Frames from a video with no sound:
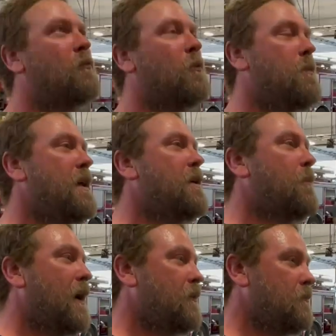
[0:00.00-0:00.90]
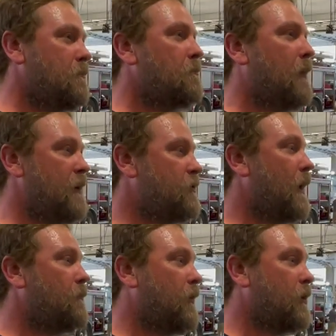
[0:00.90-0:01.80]
For me, my
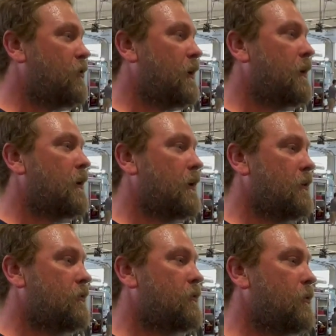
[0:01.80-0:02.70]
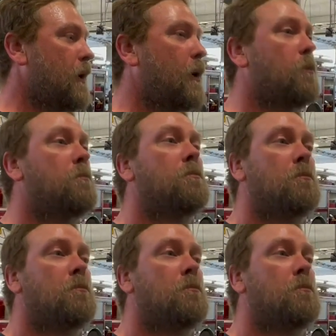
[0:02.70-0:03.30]
job function here is to help